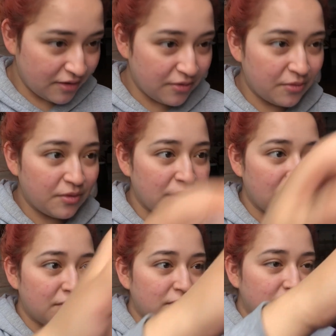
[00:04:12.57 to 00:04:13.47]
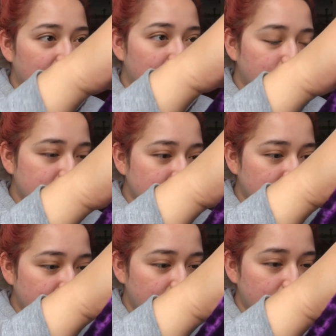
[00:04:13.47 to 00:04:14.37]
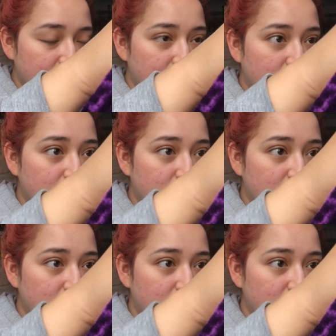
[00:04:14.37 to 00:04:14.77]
Wow. Okay, let me take off the